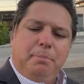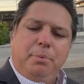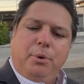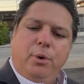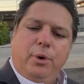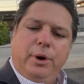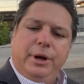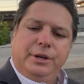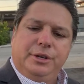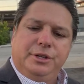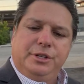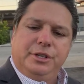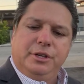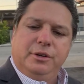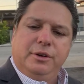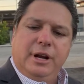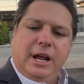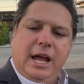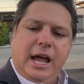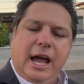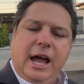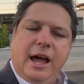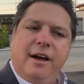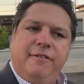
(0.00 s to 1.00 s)

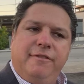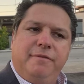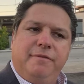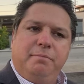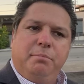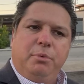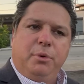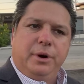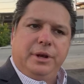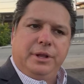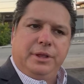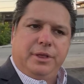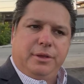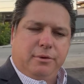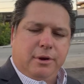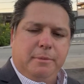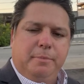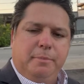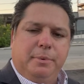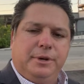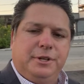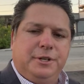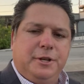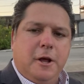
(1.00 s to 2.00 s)
0.2.5%,
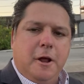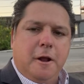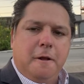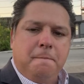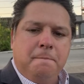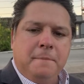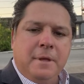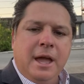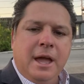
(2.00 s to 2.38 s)
0.3%.